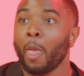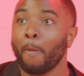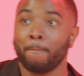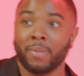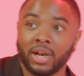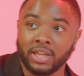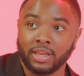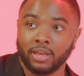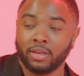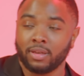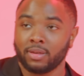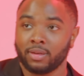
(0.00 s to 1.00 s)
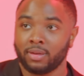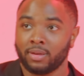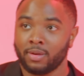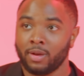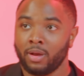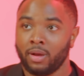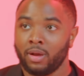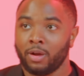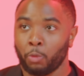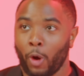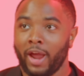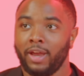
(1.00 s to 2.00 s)
money,
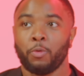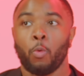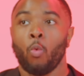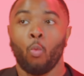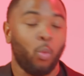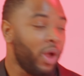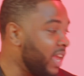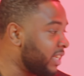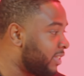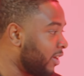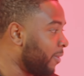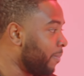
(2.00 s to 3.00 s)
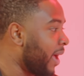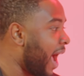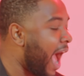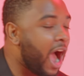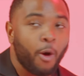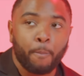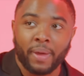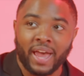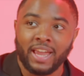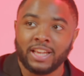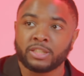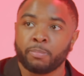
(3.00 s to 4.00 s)
right? Wisdom
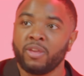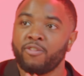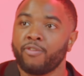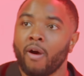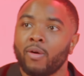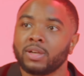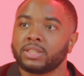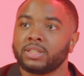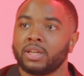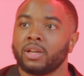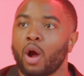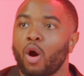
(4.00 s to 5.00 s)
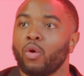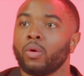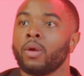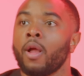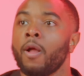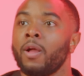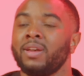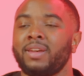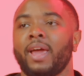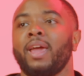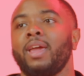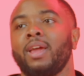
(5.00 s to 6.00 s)
outpaced me focusing on,
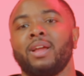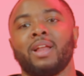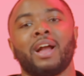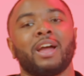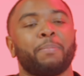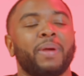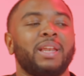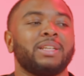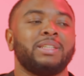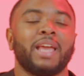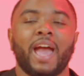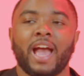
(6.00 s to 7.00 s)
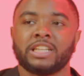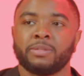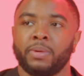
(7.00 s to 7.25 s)
dang, I got to pay this gas